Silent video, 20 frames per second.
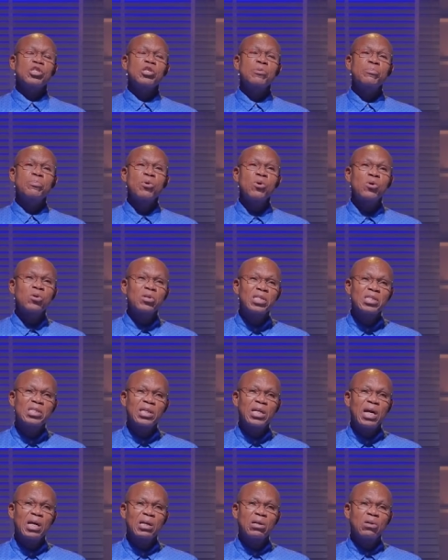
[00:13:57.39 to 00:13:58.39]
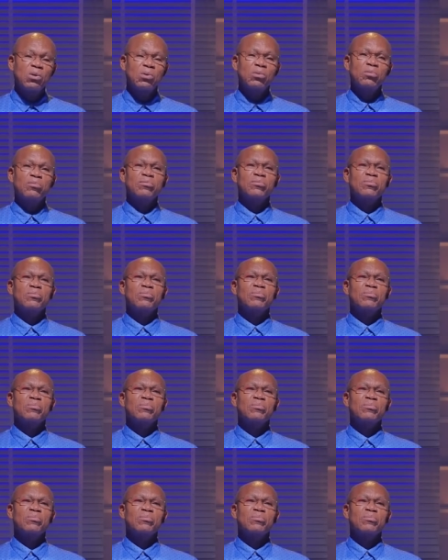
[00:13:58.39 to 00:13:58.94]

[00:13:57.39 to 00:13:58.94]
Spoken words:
hypocritical love.